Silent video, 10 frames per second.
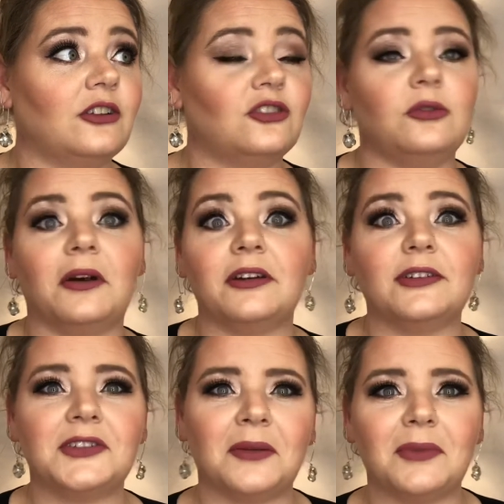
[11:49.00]
$200
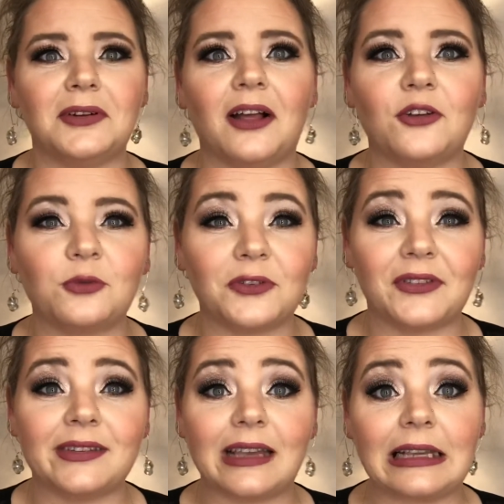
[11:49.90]
and something worth of
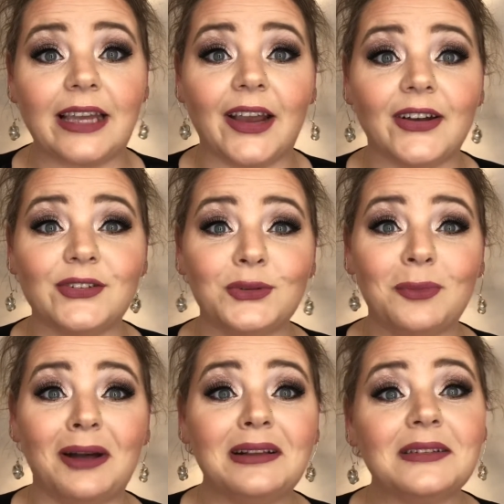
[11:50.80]
skincare in 2
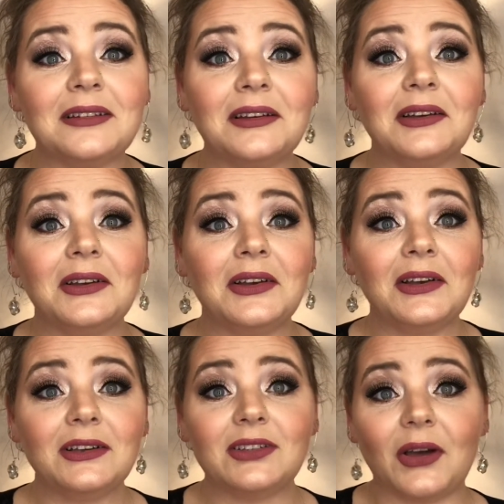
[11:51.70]
months.
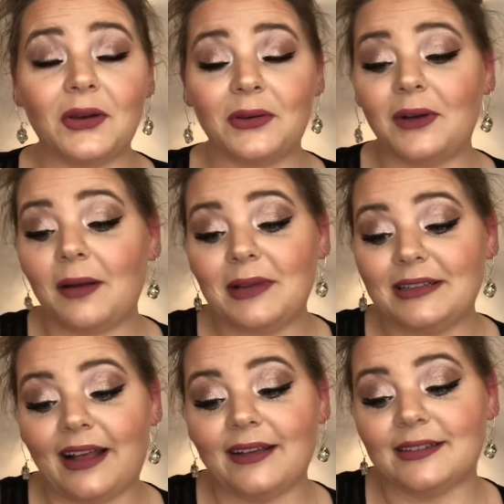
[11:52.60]
So I
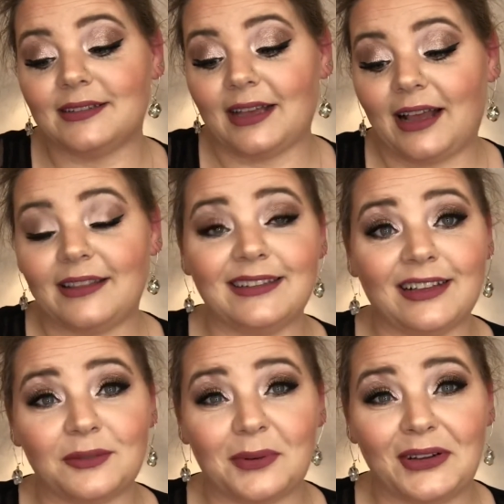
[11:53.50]
mean, I think
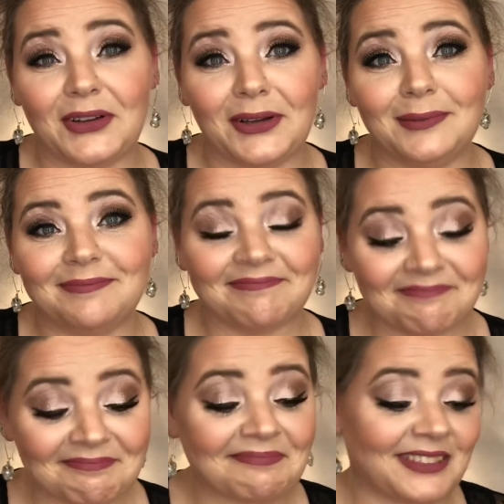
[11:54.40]
that's pretty good.
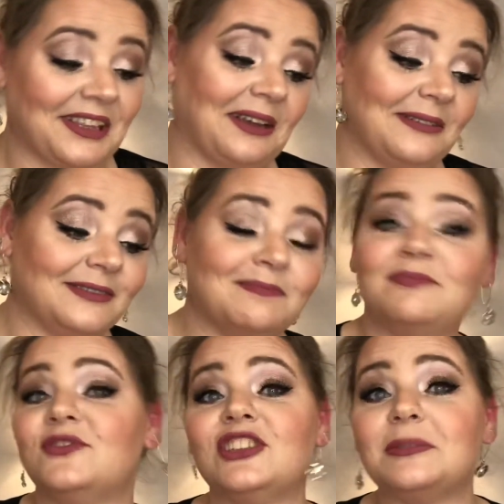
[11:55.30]
So
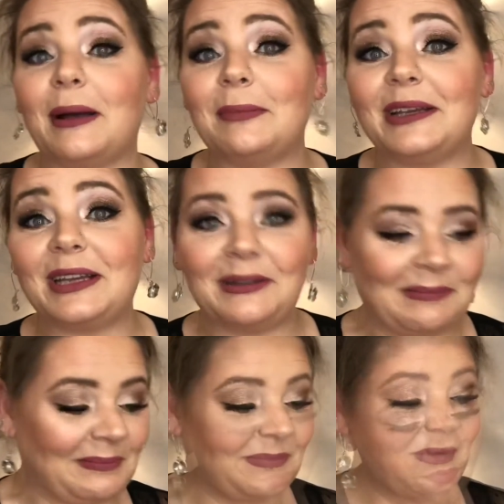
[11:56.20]
just my opinion.
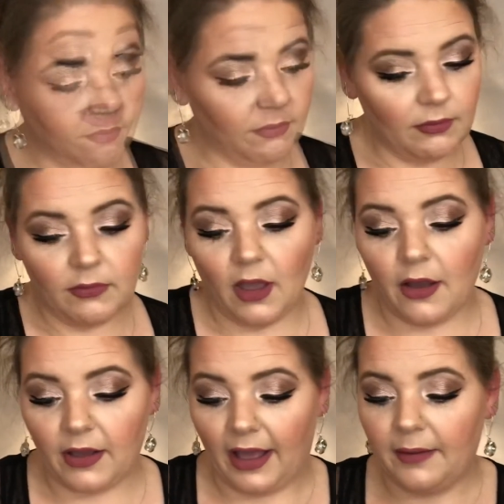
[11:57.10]

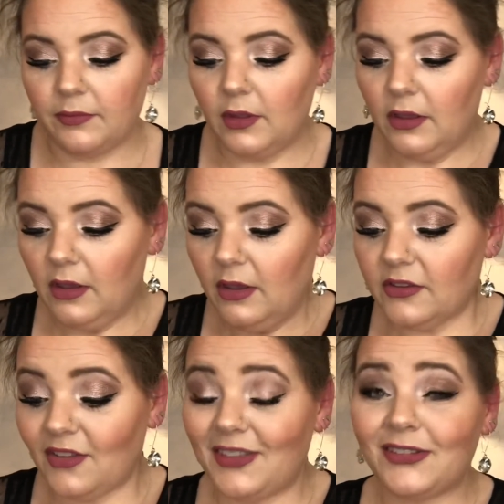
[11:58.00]
Okay,
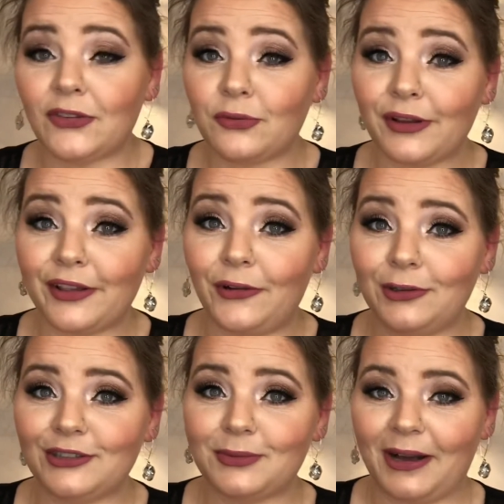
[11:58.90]
so this is really cool as